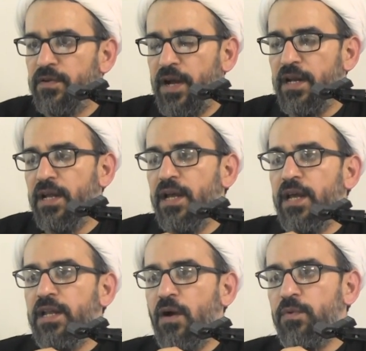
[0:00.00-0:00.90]
Right.
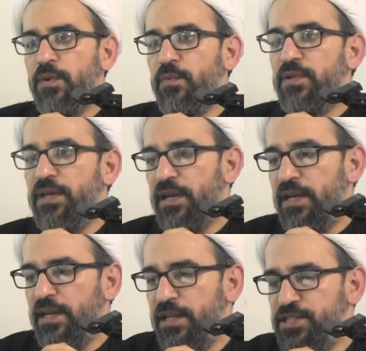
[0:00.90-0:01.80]
Now, we, we
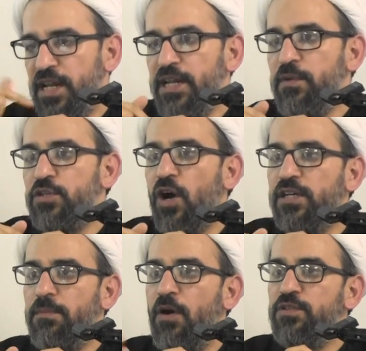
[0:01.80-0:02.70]
initially we
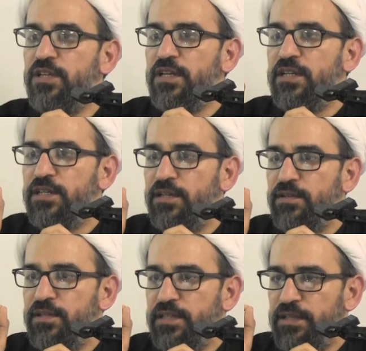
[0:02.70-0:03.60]
talked about the
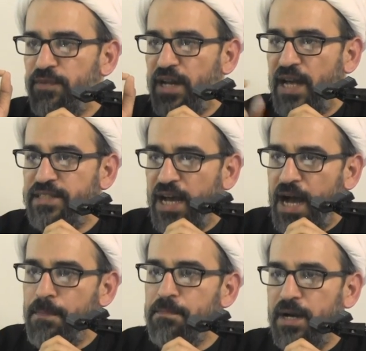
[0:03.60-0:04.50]
the wilayat
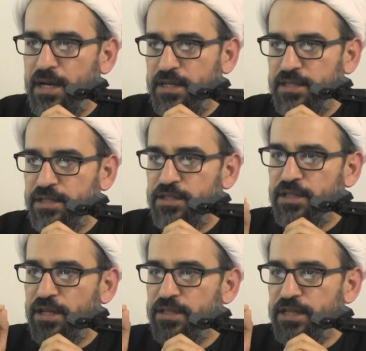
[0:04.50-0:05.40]
amma the,
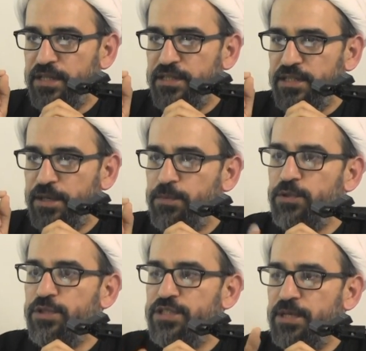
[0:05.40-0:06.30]
the, the, the
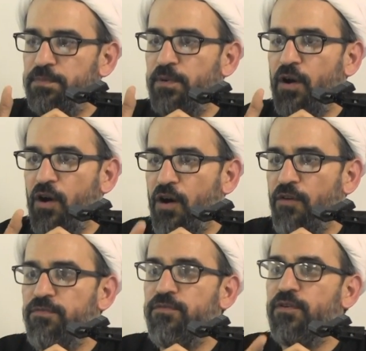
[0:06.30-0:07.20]
deputyship
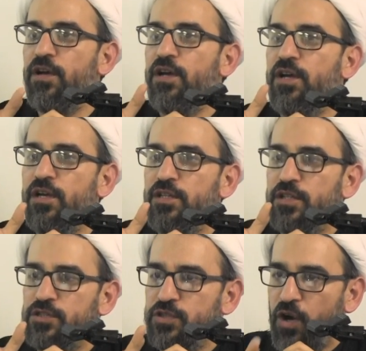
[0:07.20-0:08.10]
of
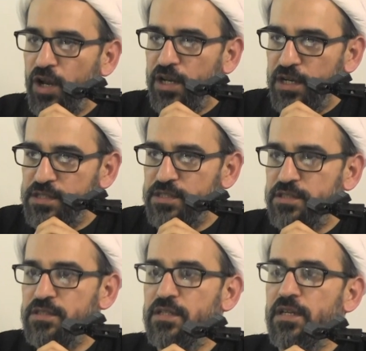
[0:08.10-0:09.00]
the
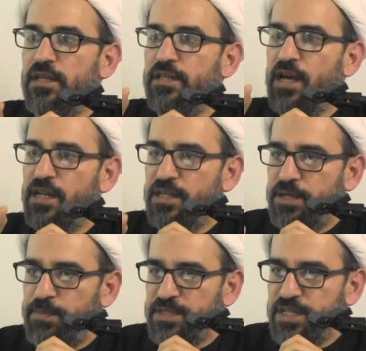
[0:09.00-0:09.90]
scholars, they are the
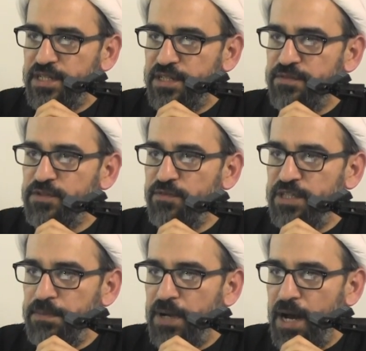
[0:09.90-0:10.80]
representatives of
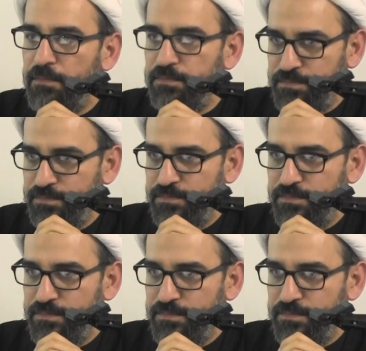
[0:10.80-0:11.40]
the imam.